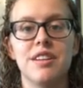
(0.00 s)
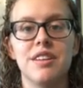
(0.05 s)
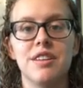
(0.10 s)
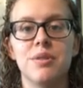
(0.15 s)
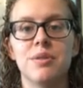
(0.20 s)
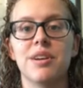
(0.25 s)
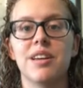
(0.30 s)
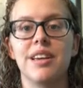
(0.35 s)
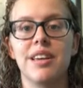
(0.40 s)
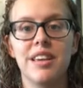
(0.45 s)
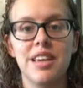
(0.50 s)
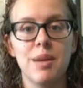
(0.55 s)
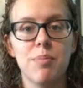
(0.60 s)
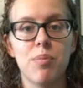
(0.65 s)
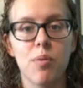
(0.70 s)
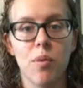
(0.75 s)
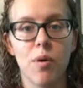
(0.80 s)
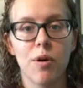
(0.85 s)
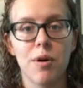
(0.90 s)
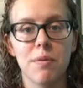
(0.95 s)
you can keep
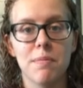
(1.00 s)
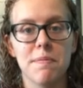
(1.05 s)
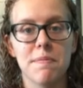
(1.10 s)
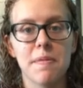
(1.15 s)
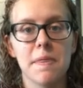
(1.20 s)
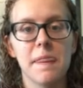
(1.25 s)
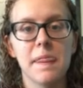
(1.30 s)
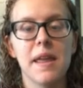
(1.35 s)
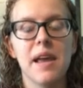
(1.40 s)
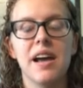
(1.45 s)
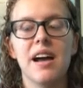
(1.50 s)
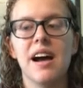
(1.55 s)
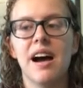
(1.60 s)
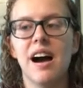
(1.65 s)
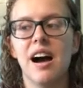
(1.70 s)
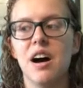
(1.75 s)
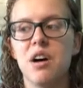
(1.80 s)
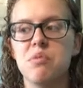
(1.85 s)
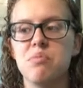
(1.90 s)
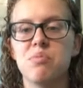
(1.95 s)
warm
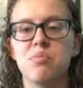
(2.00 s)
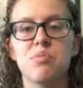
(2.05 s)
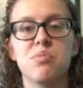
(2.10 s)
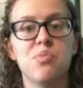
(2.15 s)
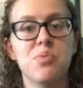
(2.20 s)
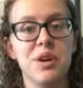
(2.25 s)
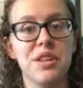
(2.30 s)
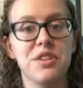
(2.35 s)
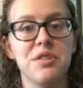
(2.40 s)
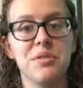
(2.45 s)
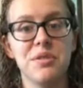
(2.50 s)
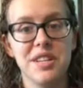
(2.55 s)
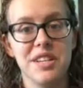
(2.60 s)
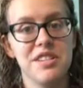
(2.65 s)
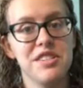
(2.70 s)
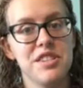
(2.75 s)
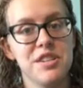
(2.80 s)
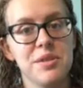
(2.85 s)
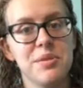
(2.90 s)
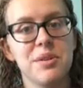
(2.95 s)
when you need
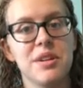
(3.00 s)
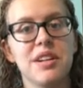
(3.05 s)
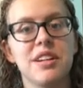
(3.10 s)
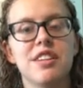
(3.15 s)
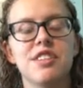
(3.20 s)
to.